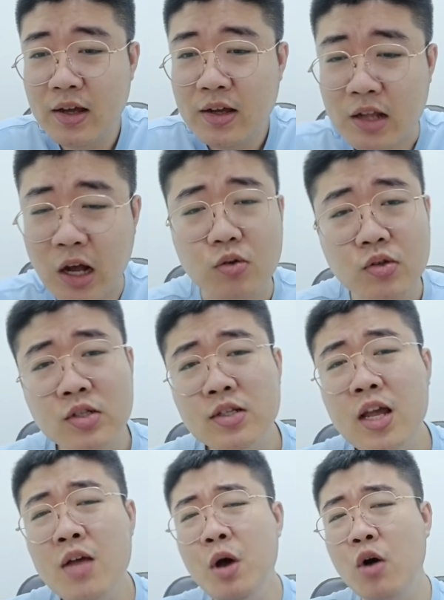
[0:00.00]
Now,
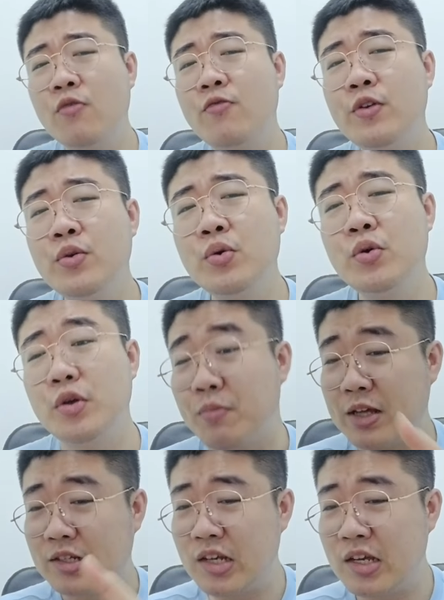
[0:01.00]
some of you
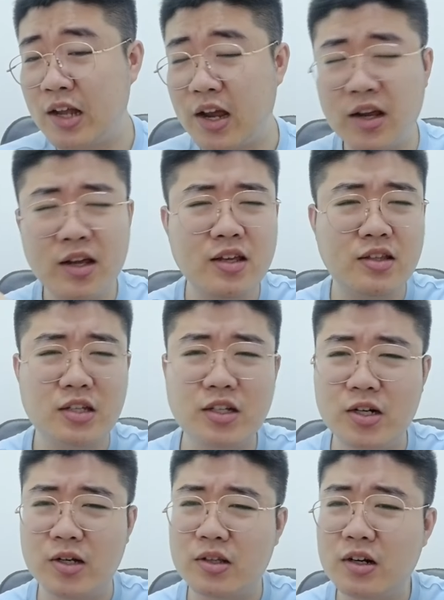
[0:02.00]
may say that, hey
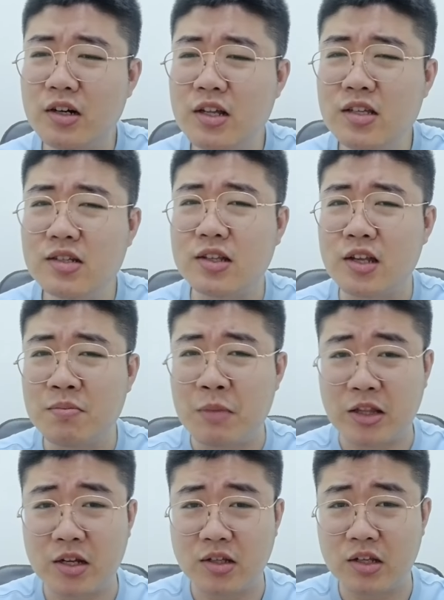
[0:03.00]
teacher, the listing
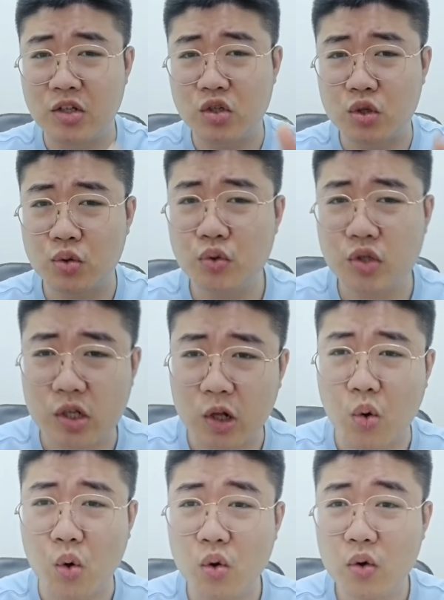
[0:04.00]
method is too
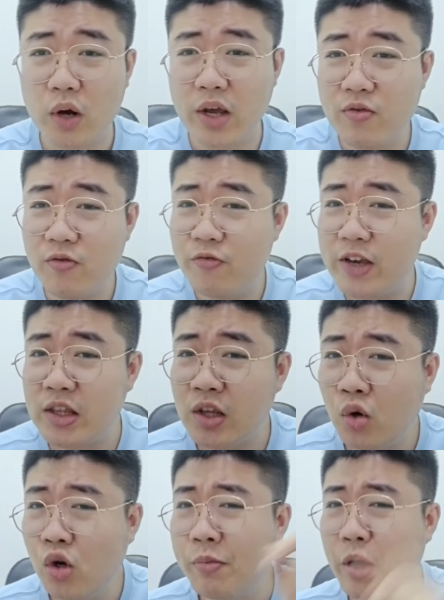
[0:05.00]
slow. Hey, we
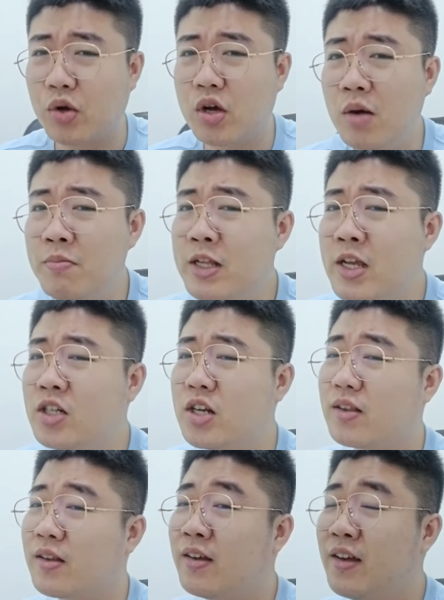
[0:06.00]
know about
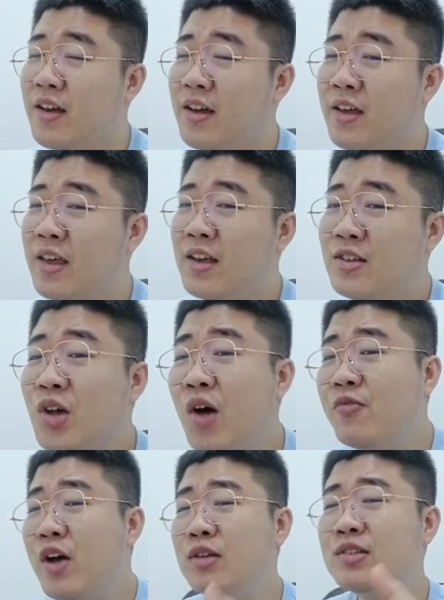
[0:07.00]
combination. So
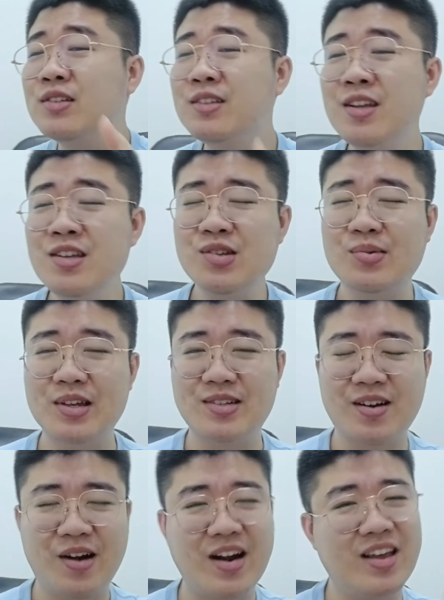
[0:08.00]
of course, this
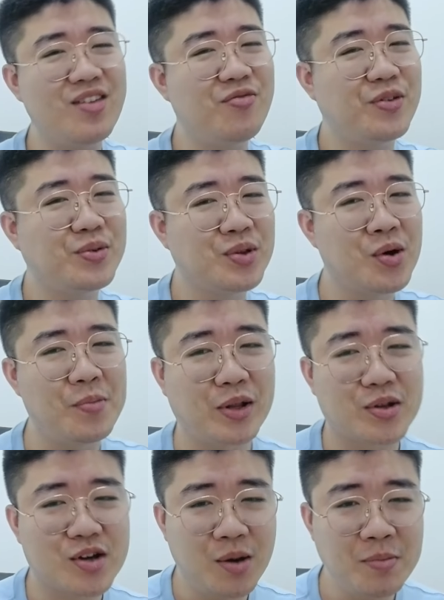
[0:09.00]
question, right, if you know
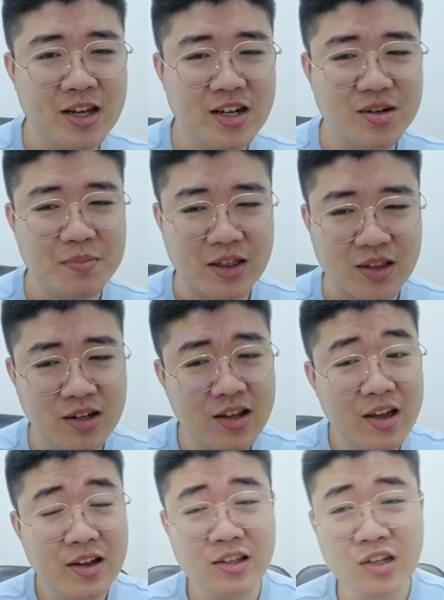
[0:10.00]
about combination
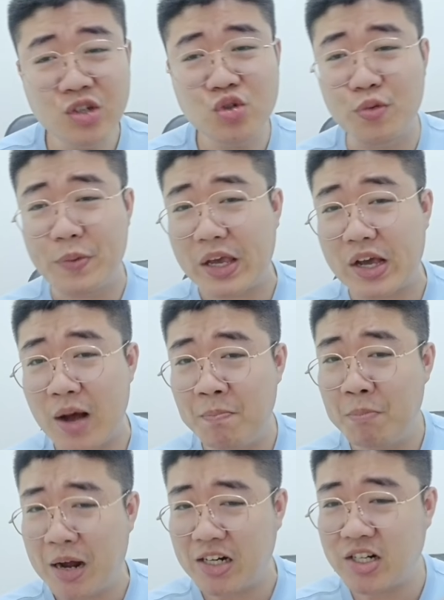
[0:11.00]
method, this will
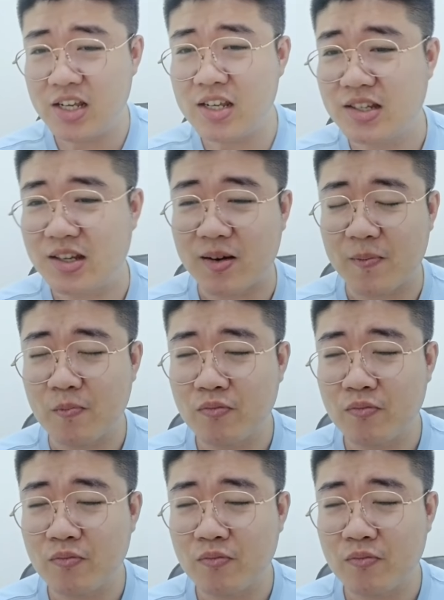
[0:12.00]
become much easier.